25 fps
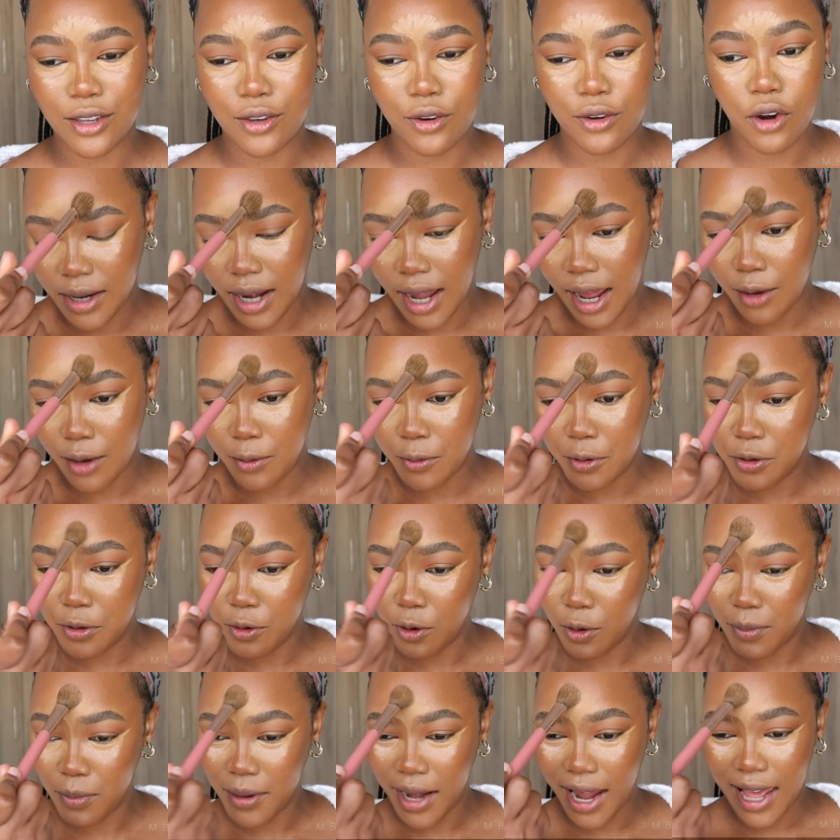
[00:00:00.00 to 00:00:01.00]
You align with
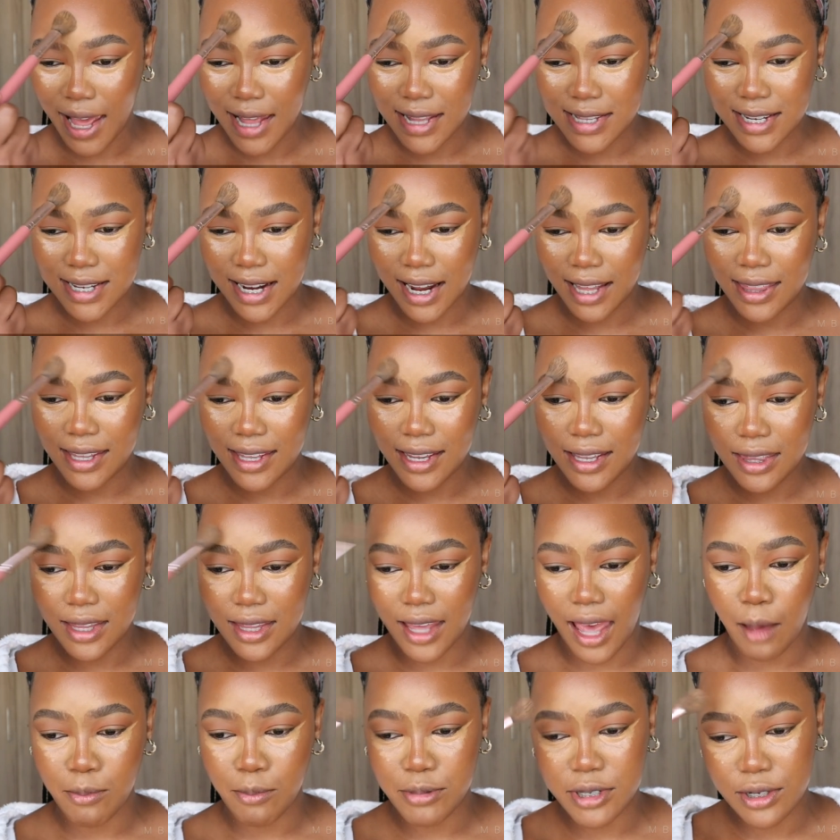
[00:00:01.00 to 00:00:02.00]
your plans. And I think
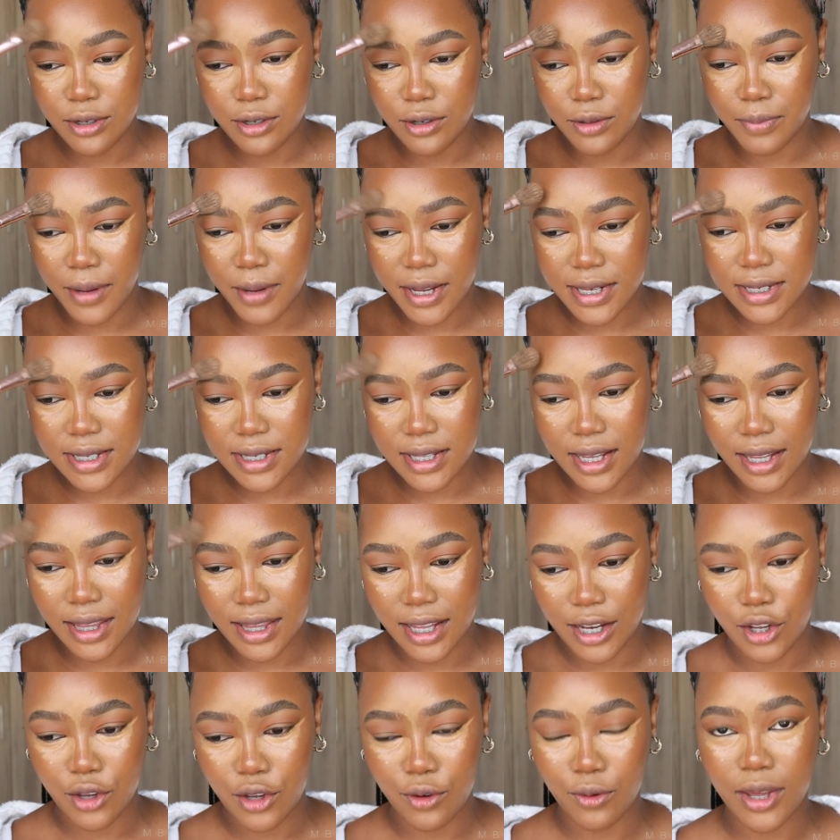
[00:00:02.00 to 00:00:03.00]
the absolute best thing
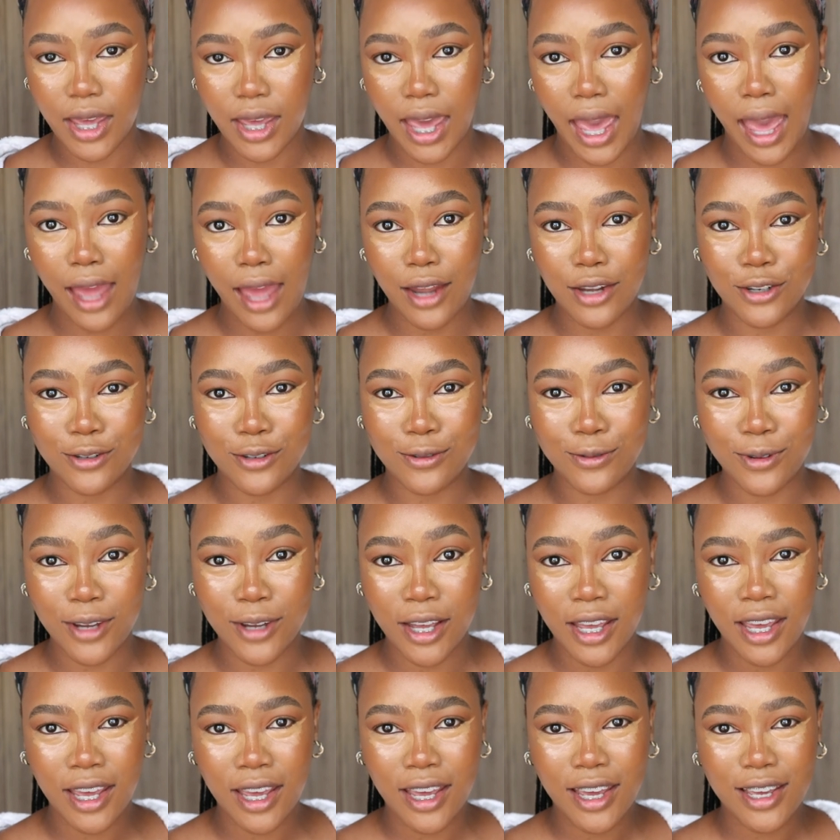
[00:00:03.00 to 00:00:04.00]
that you can do
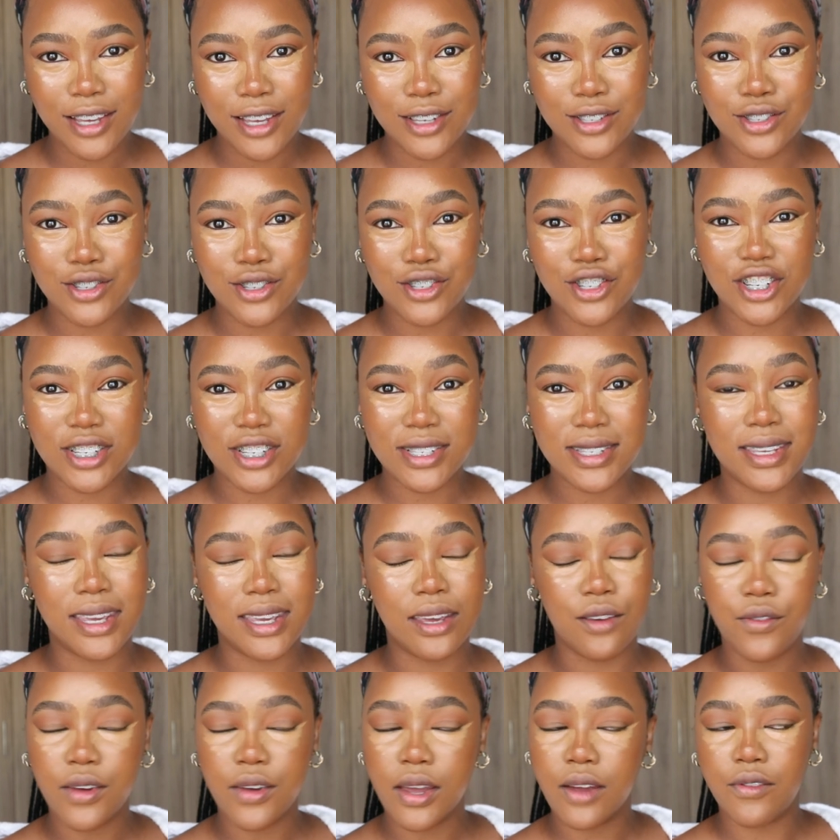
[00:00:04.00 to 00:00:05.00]
is to just
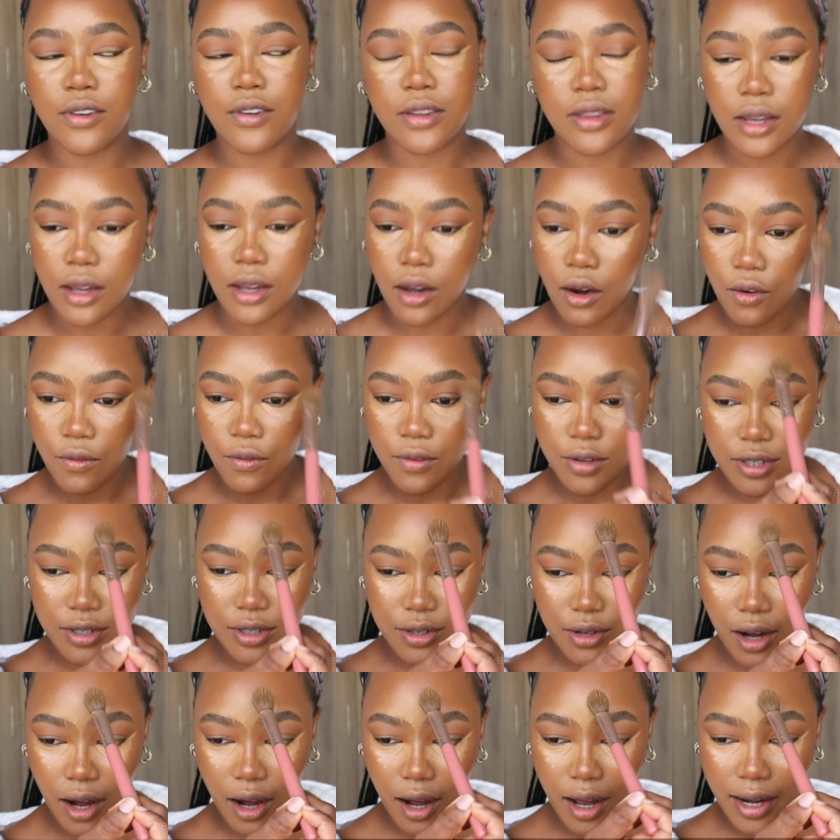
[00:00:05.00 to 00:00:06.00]
give everything over
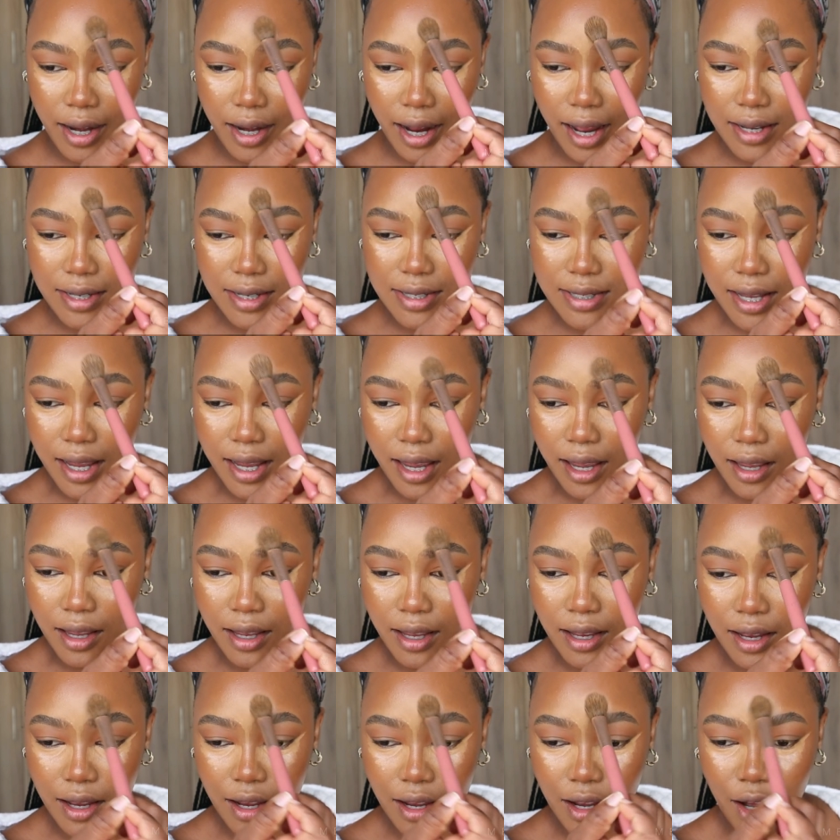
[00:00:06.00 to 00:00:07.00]
to God and
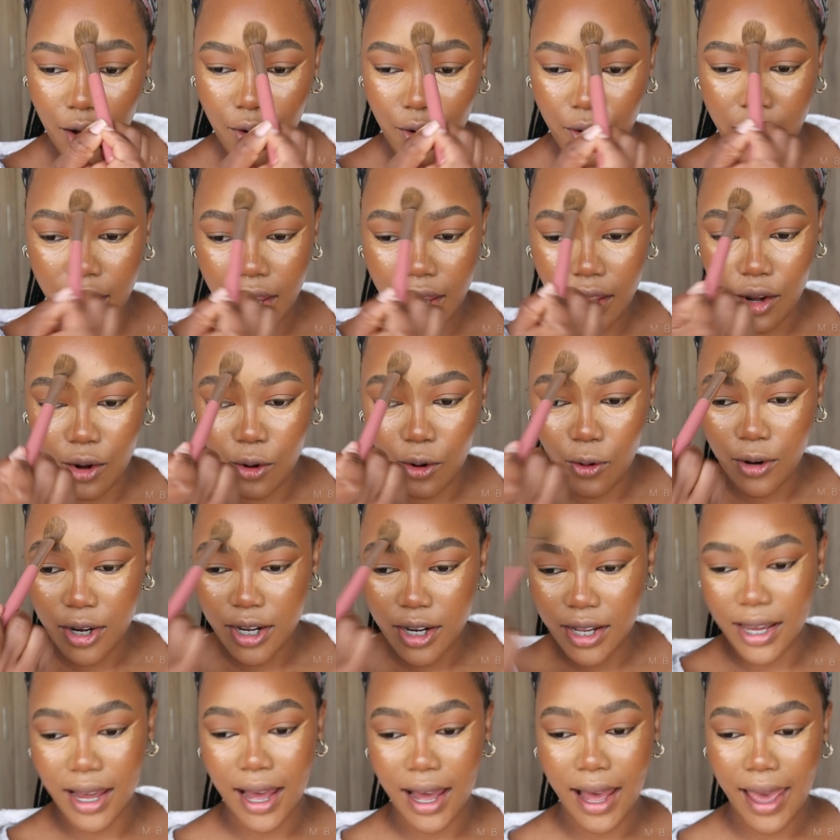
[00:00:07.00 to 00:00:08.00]
say, okay, Lord,
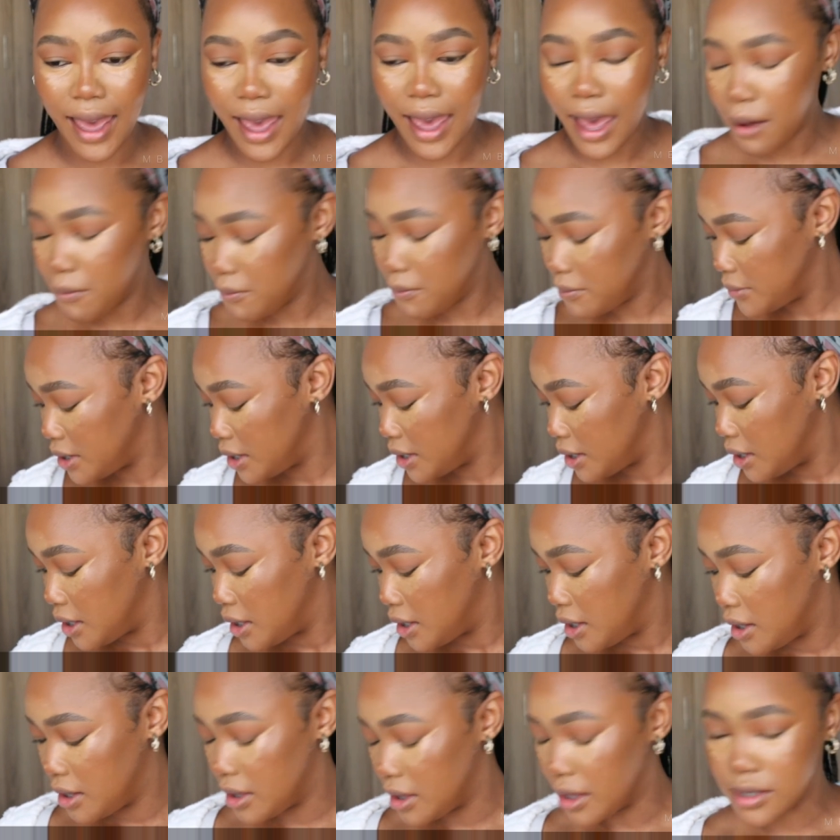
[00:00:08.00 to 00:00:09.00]
here I am.
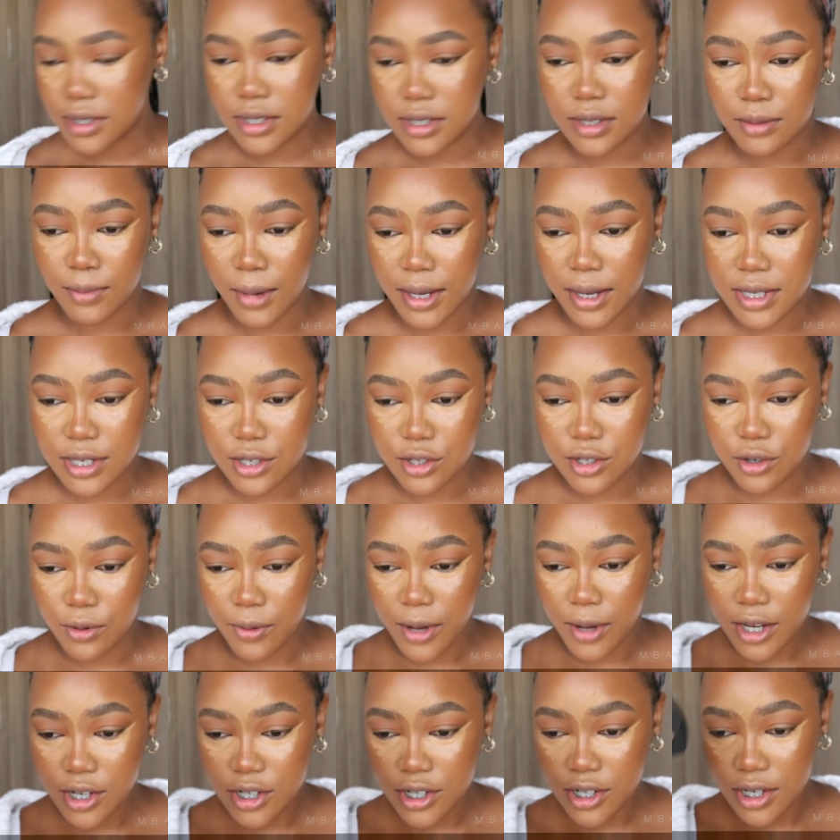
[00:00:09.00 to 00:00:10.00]
This is my
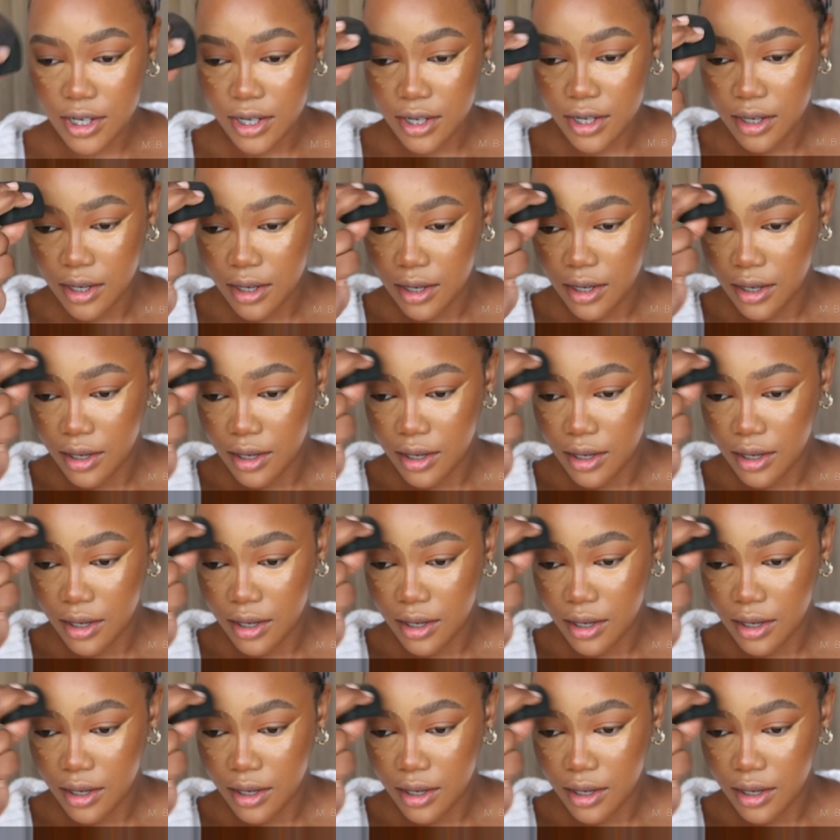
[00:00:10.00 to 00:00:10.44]
situation.